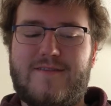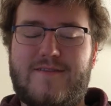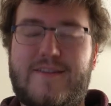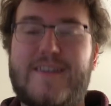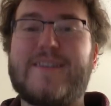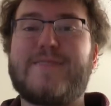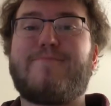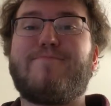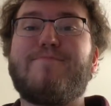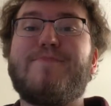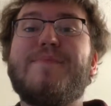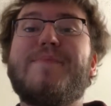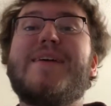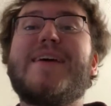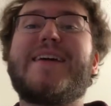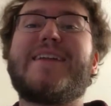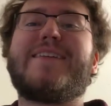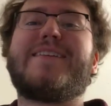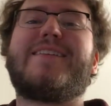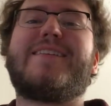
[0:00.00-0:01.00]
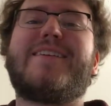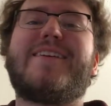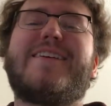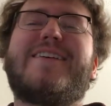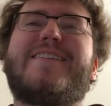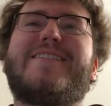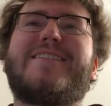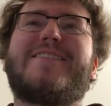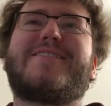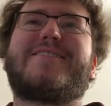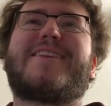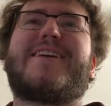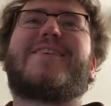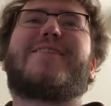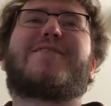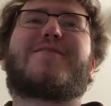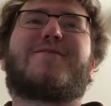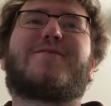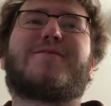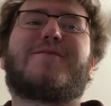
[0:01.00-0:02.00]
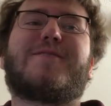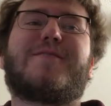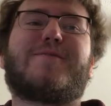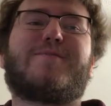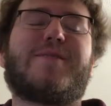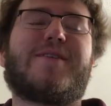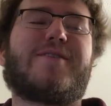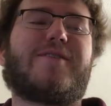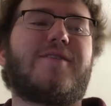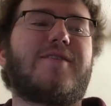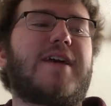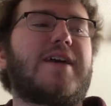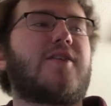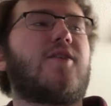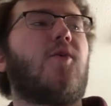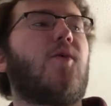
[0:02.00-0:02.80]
these characters and these men are like